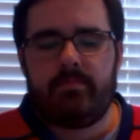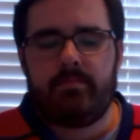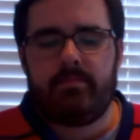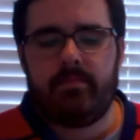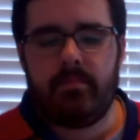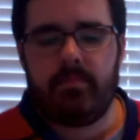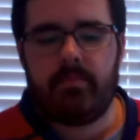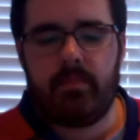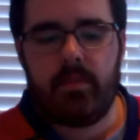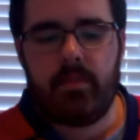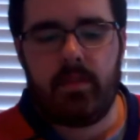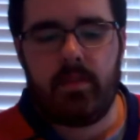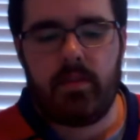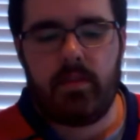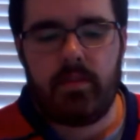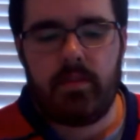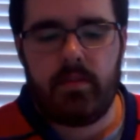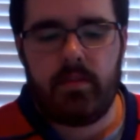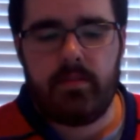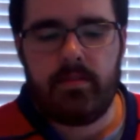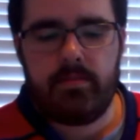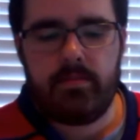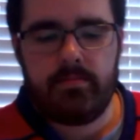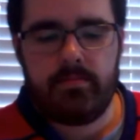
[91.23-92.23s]

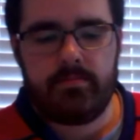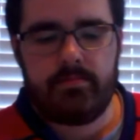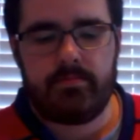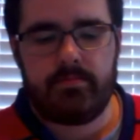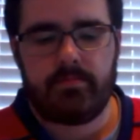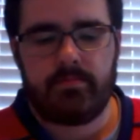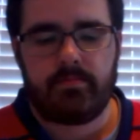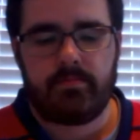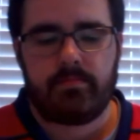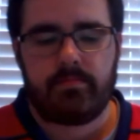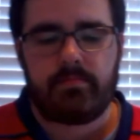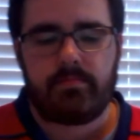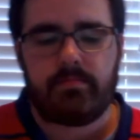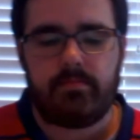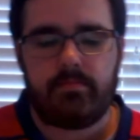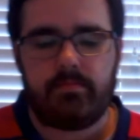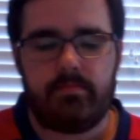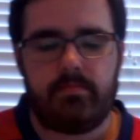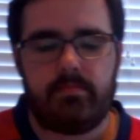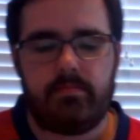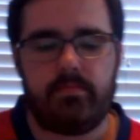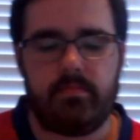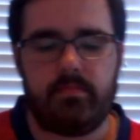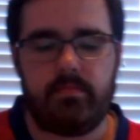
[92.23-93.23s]

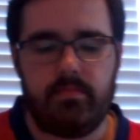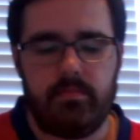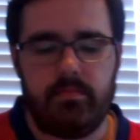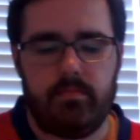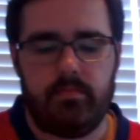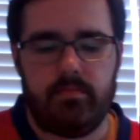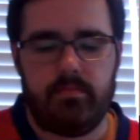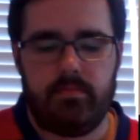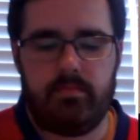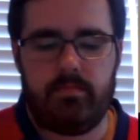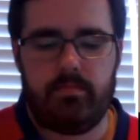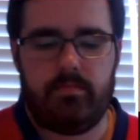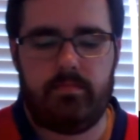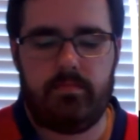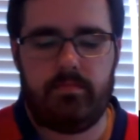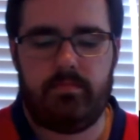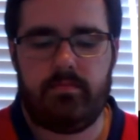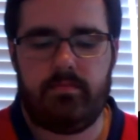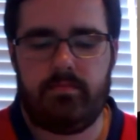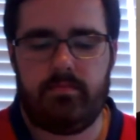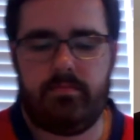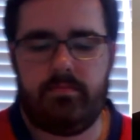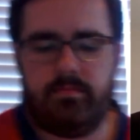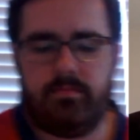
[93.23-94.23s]

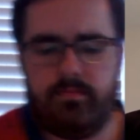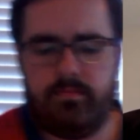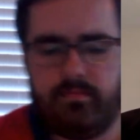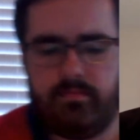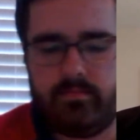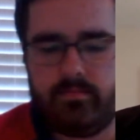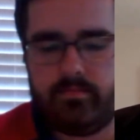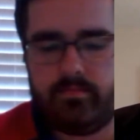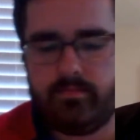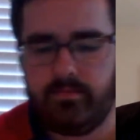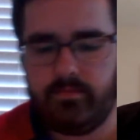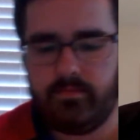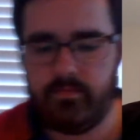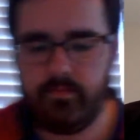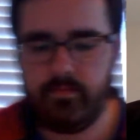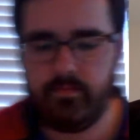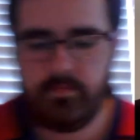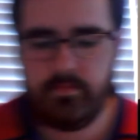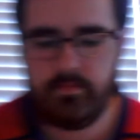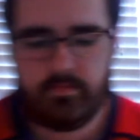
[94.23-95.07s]
(silent)